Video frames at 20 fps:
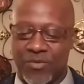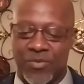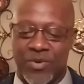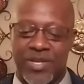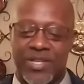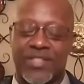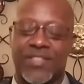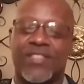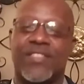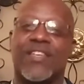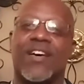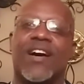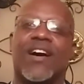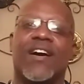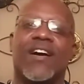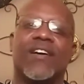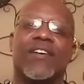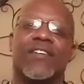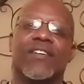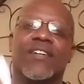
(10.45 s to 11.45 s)
with,
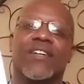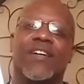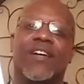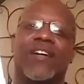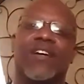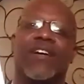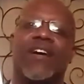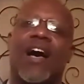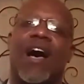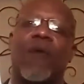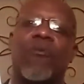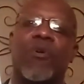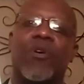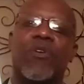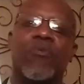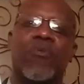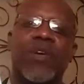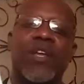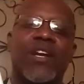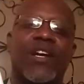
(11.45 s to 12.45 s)
I want
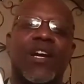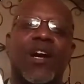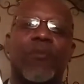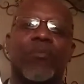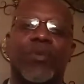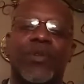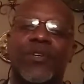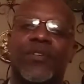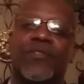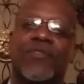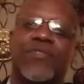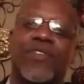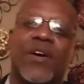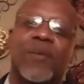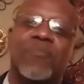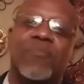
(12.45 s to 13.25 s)
to read a couple of